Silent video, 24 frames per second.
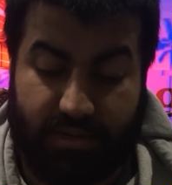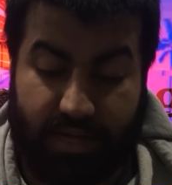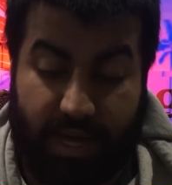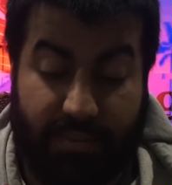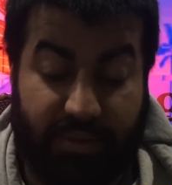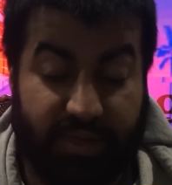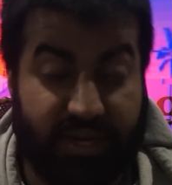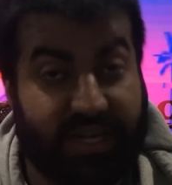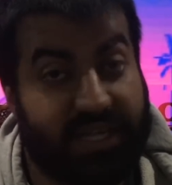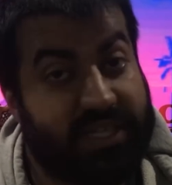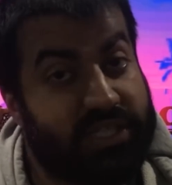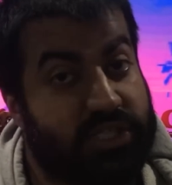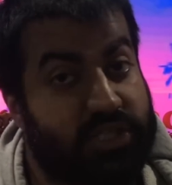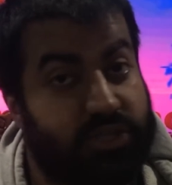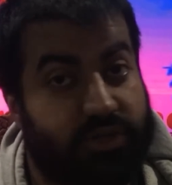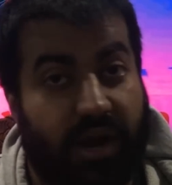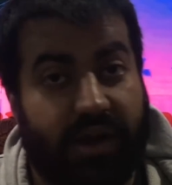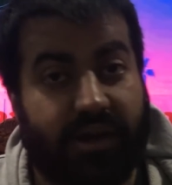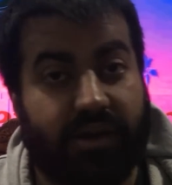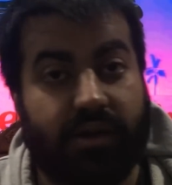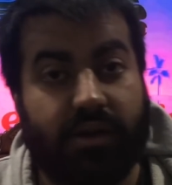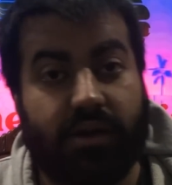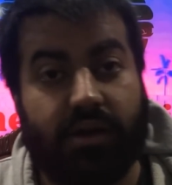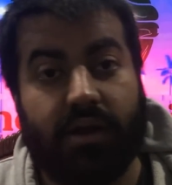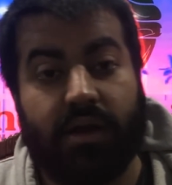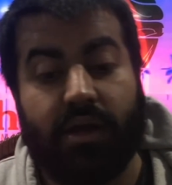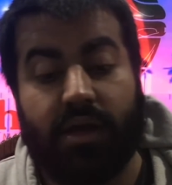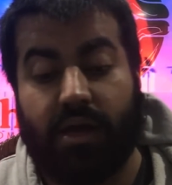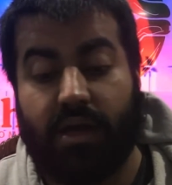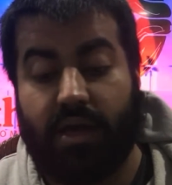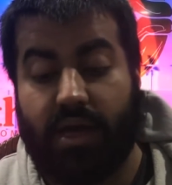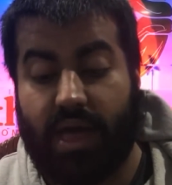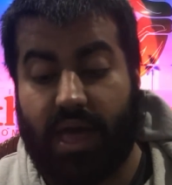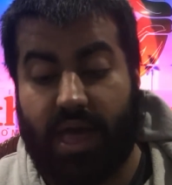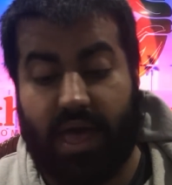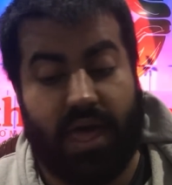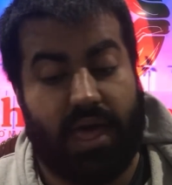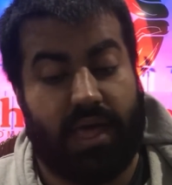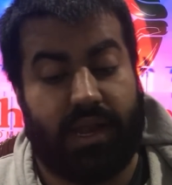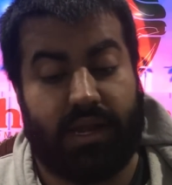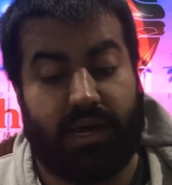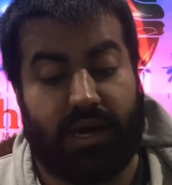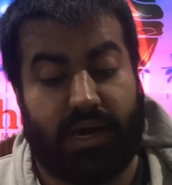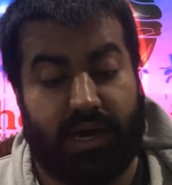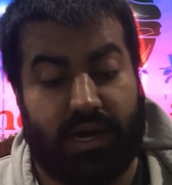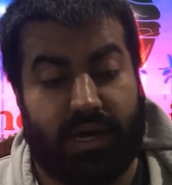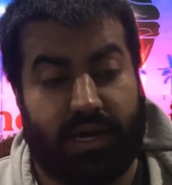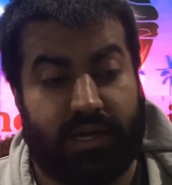I played against Striker, and